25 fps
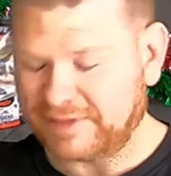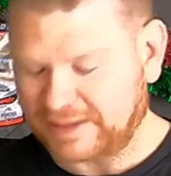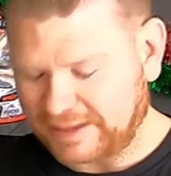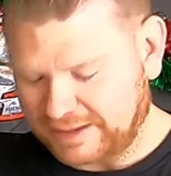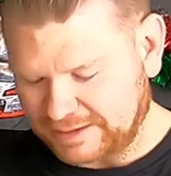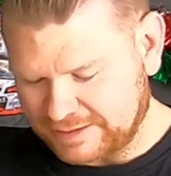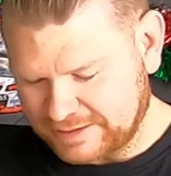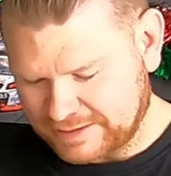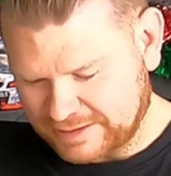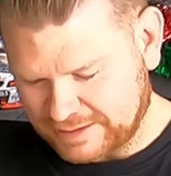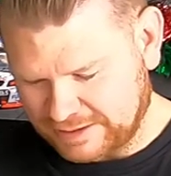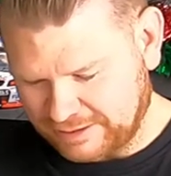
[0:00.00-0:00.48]

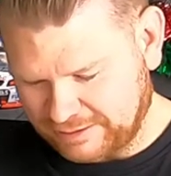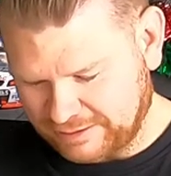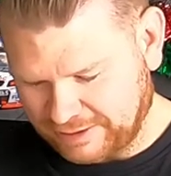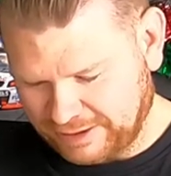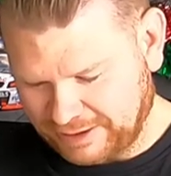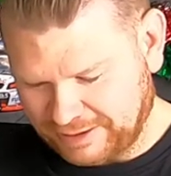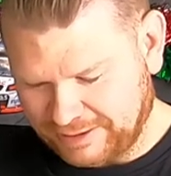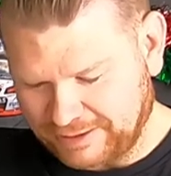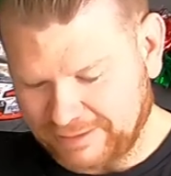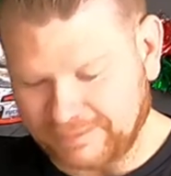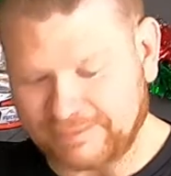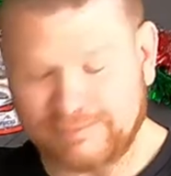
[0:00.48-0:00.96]

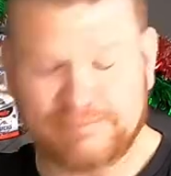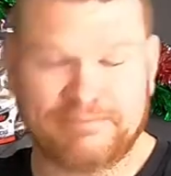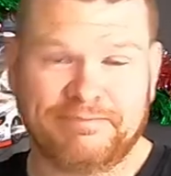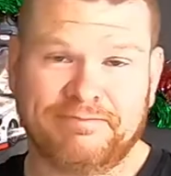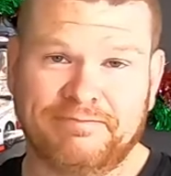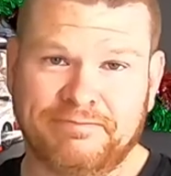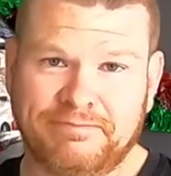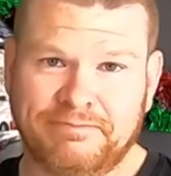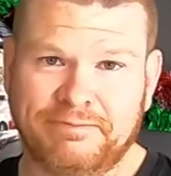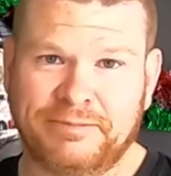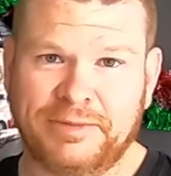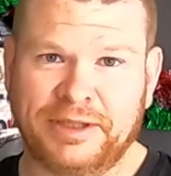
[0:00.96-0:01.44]
considering,
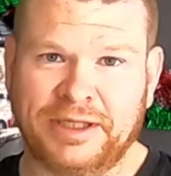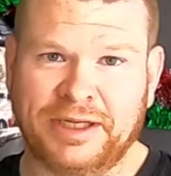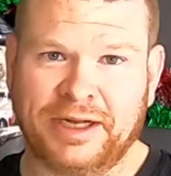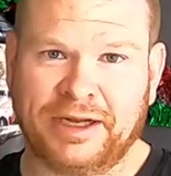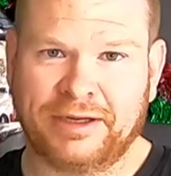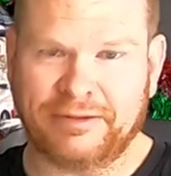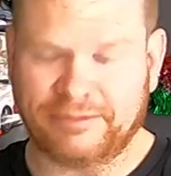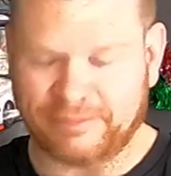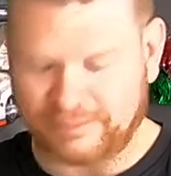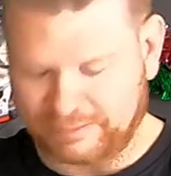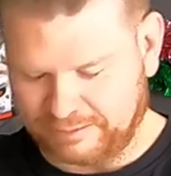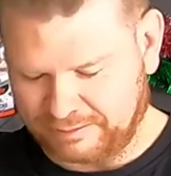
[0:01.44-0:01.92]
you
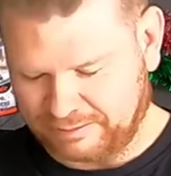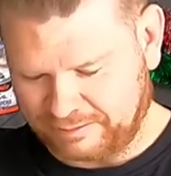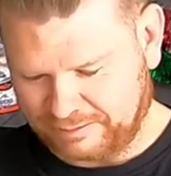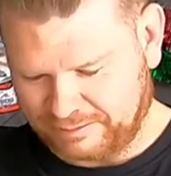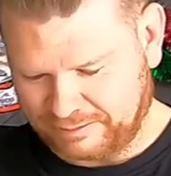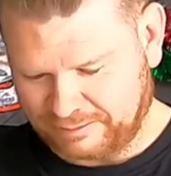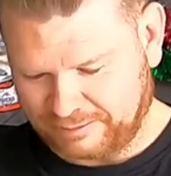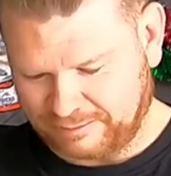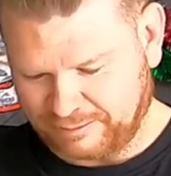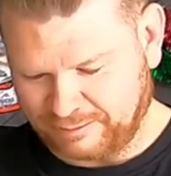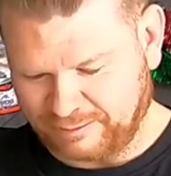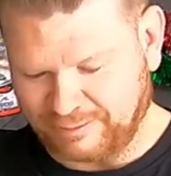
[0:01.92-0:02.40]
know,
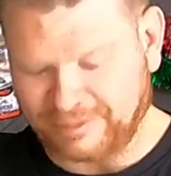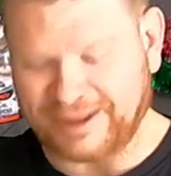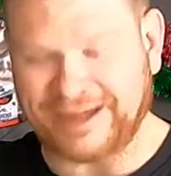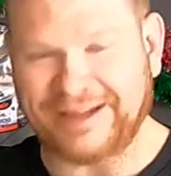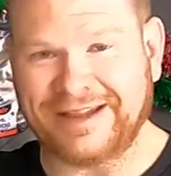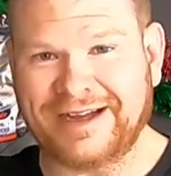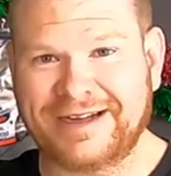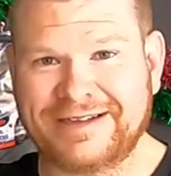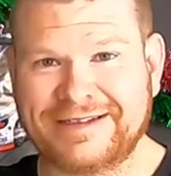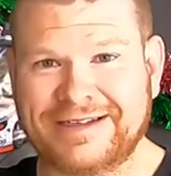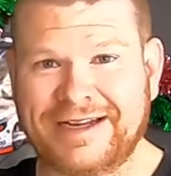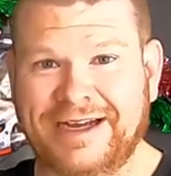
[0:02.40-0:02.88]
where
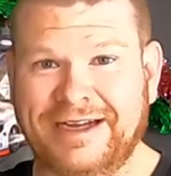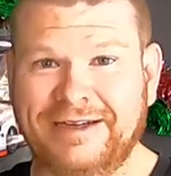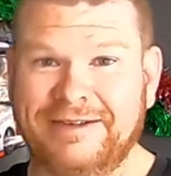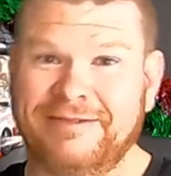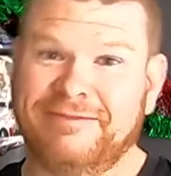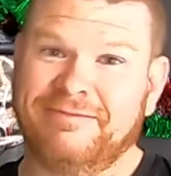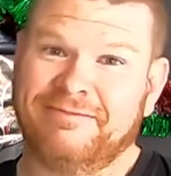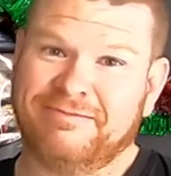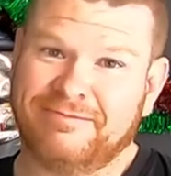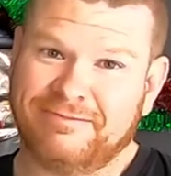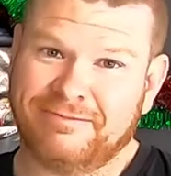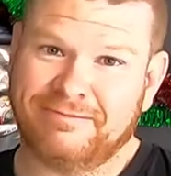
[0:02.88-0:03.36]
that's
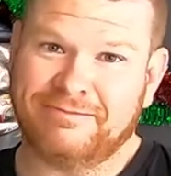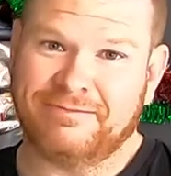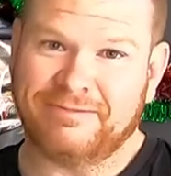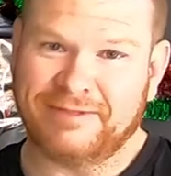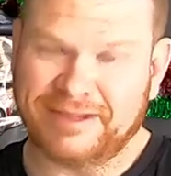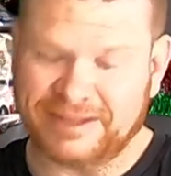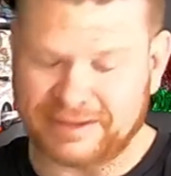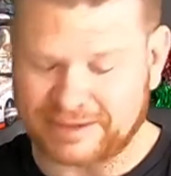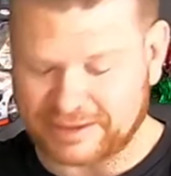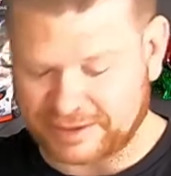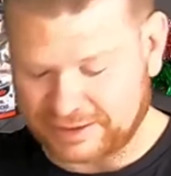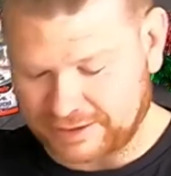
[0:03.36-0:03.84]
at.
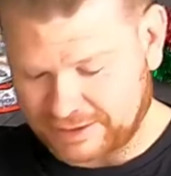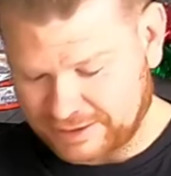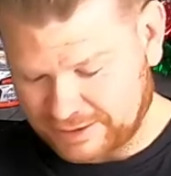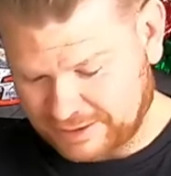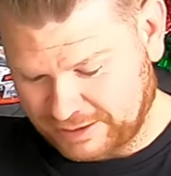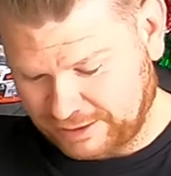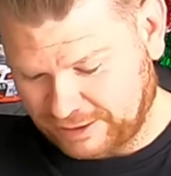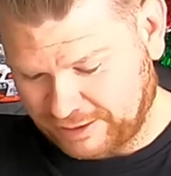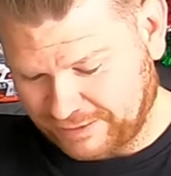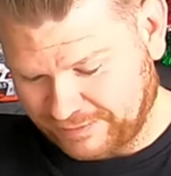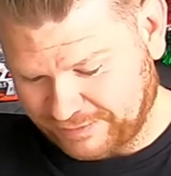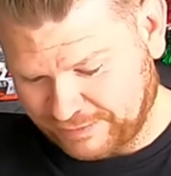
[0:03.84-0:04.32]
It's
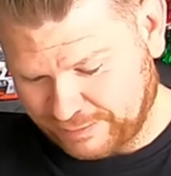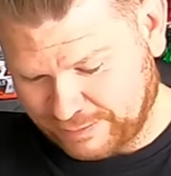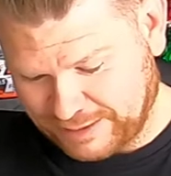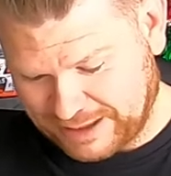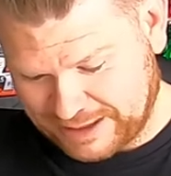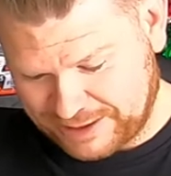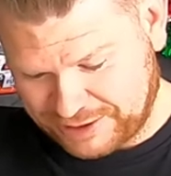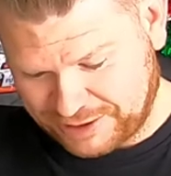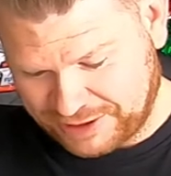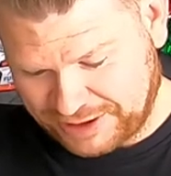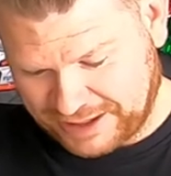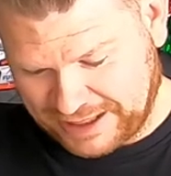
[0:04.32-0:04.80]
just a
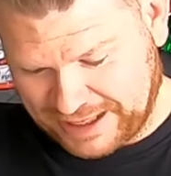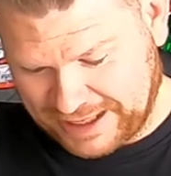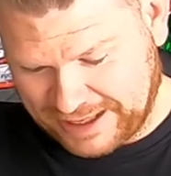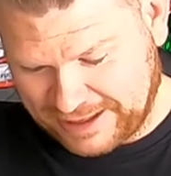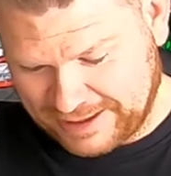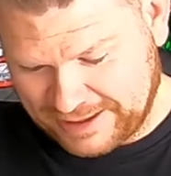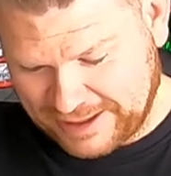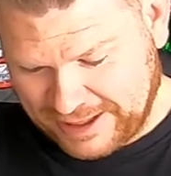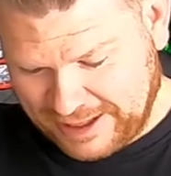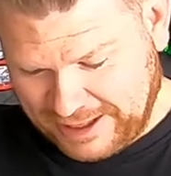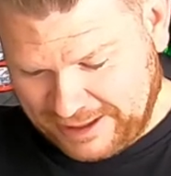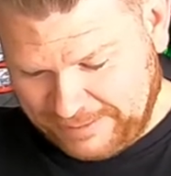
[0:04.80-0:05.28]
confirmation
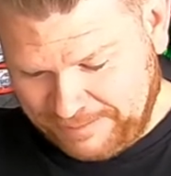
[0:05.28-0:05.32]
now.